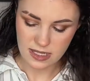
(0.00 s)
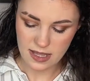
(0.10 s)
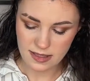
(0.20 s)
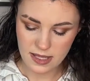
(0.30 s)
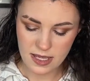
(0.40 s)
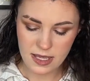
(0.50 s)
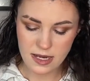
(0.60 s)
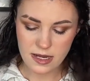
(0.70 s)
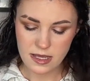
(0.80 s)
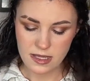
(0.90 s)
And
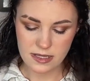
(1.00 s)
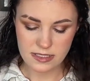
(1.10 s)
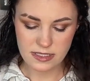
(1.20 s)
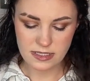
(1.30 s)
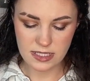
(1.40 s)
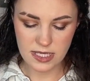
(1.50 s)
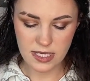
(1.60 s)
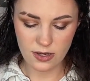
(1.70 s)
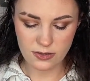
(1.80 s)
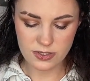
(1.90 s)
then this is the
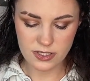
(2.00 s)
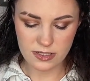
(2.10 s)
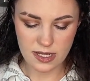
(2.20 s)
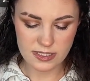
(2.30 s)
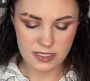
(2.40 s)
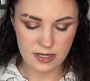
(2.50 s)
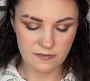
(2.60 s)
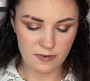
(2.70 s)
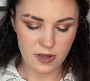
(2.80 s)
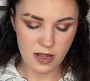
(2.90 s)
Ultra Glossy Lip
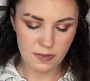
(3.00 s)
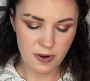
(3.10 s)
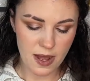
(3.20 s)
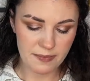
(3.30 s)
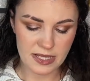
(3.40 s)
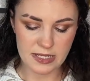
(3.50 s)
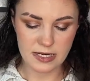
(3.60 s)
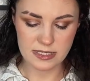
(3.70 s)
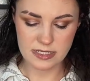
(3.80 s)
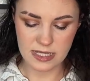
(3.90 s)
from Colourpop
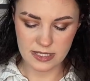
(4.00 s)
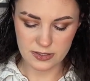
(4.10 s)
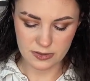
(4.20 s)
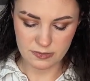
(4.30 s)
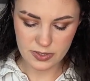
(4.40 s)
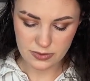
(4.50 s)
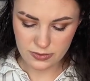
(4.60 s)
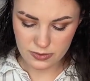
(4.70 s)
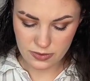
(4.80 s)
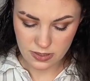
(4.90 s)
in Sailor
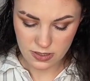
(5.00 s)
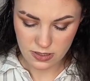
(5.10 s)
Moon.